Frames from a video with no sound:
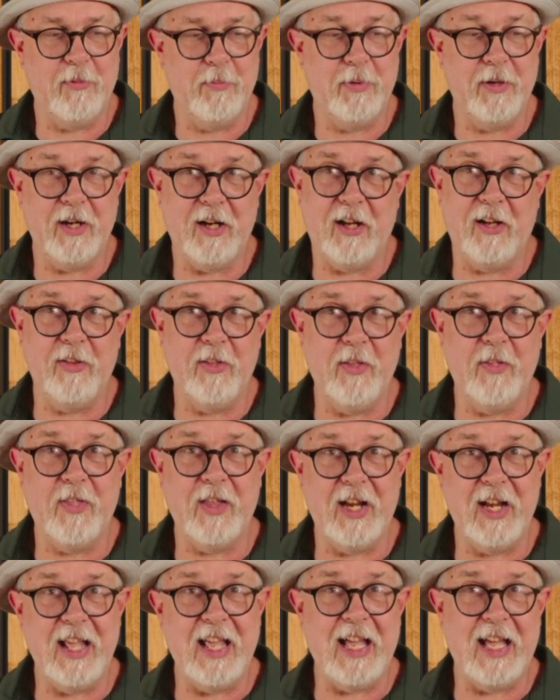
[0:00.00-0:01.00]
but other
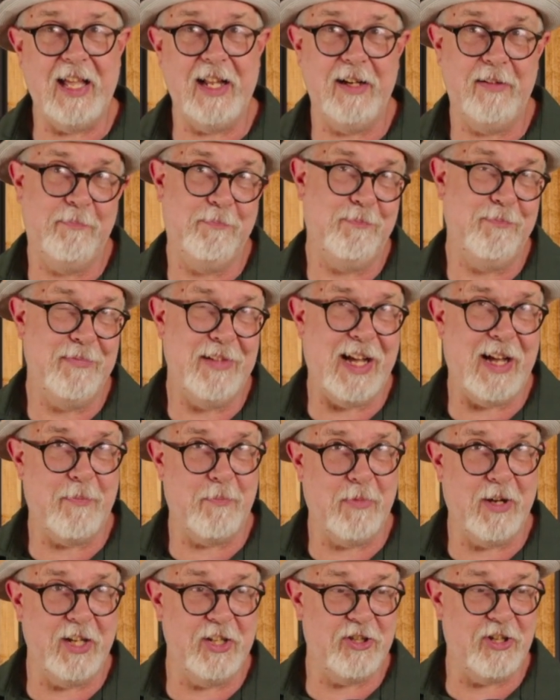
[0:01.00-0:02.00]
than that, not
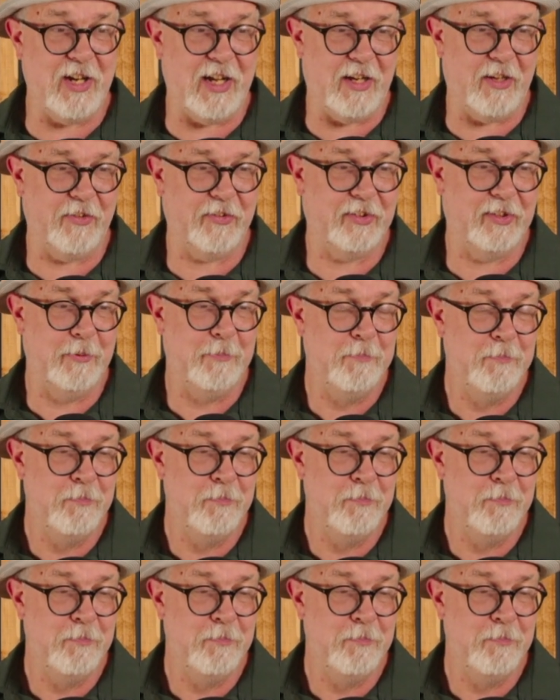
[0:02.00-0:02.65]
much else.